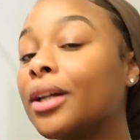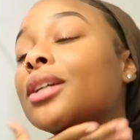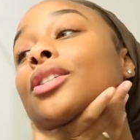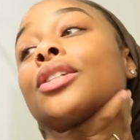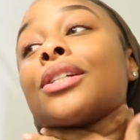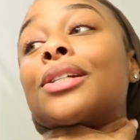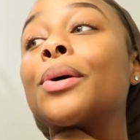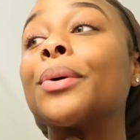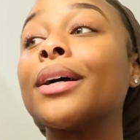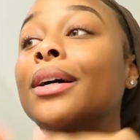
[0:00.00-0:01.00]
It's just
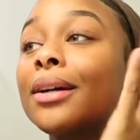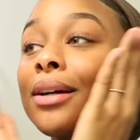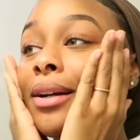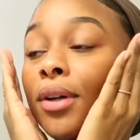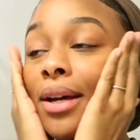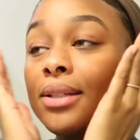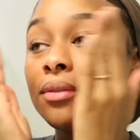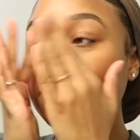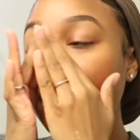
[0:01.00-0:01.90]
so good. If you guys have